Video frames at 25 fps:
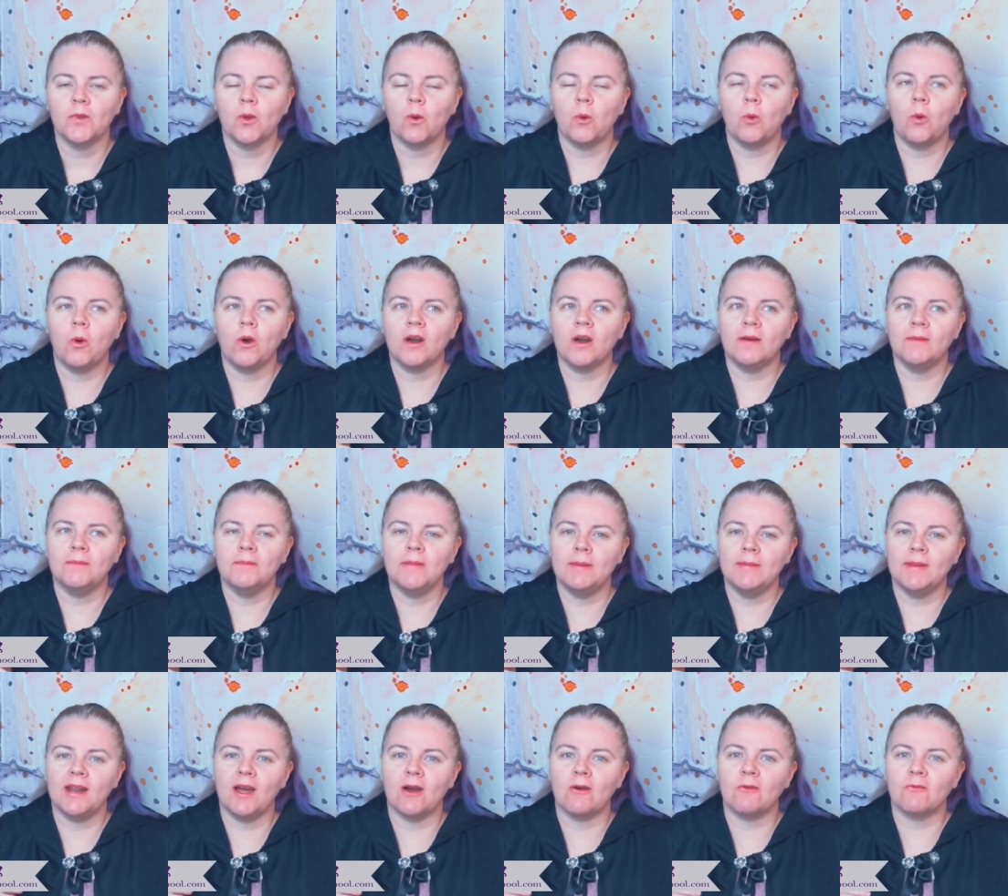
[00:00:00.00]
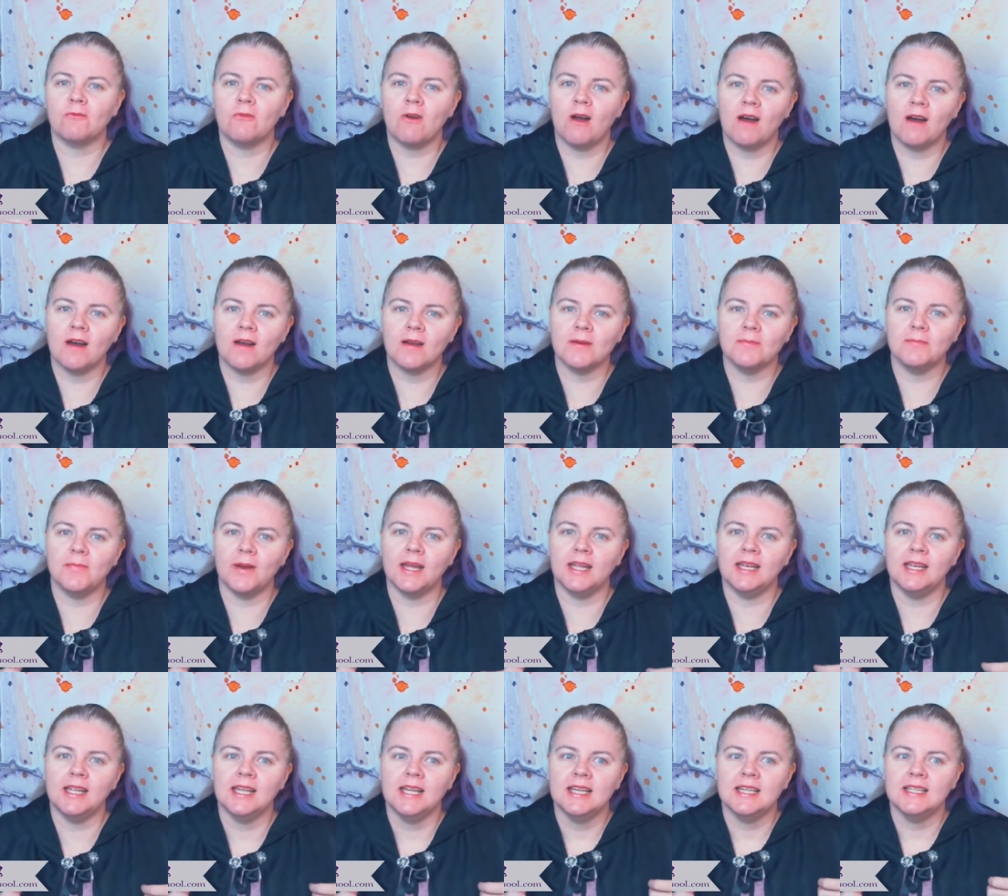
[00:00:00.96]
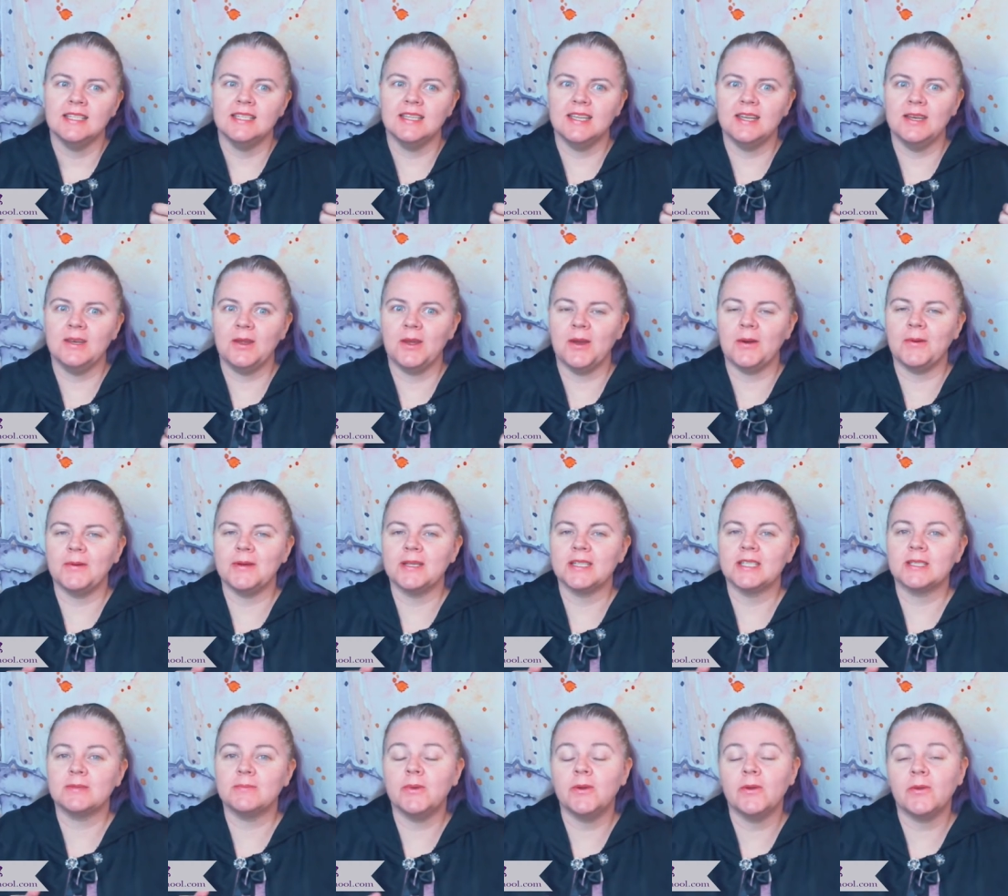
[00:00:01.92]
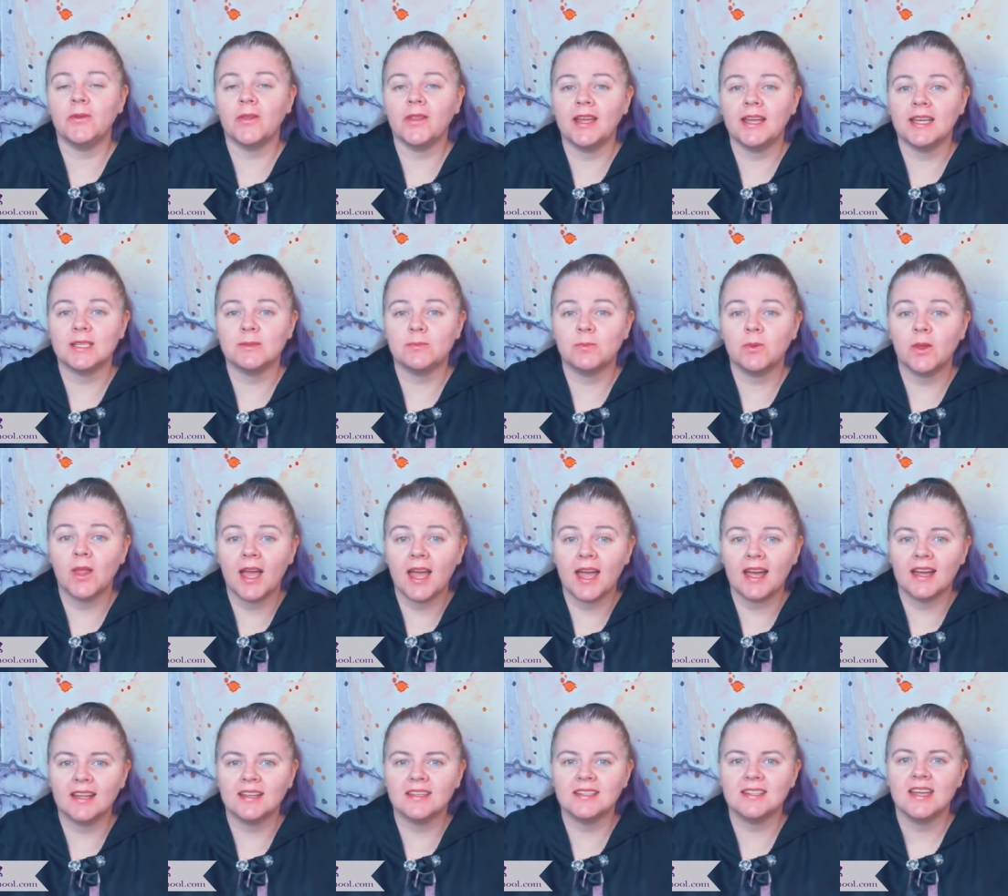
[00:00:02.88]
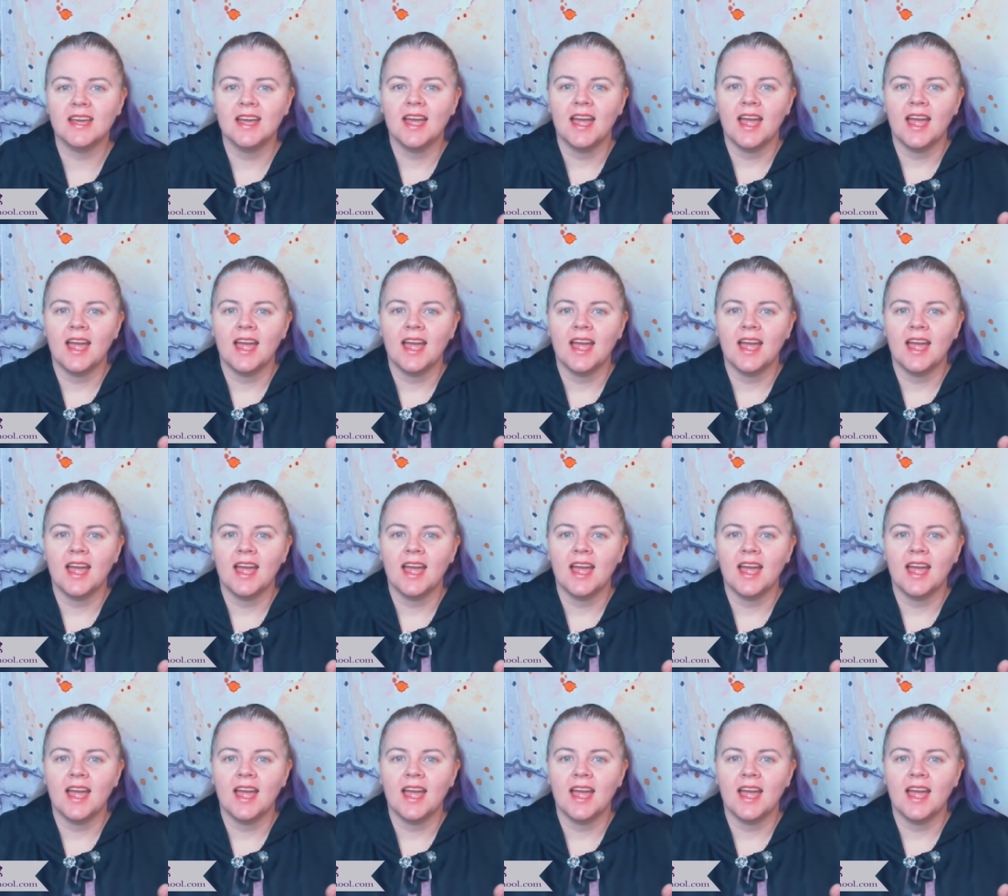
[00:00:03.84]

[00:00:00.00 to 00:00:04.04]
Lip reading: or maybe not wrong, but didn't go as smoothly as planned,